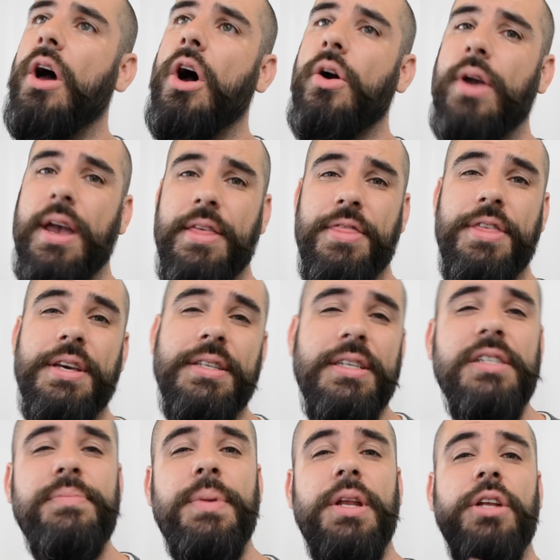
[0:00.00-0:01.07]
Okay, this
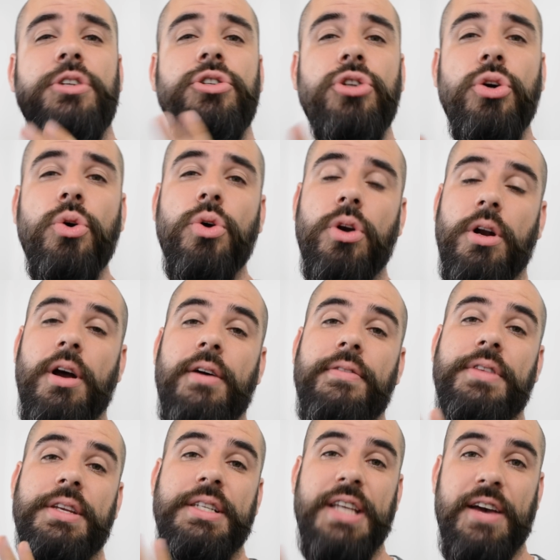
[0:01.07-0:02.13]
has been a tour of
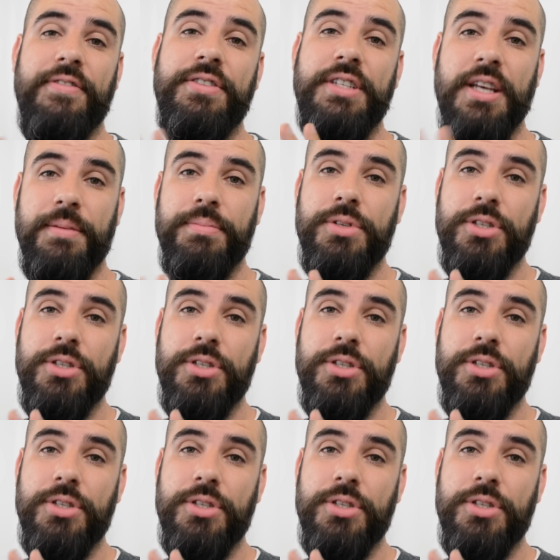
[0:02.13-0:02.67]
the DevTips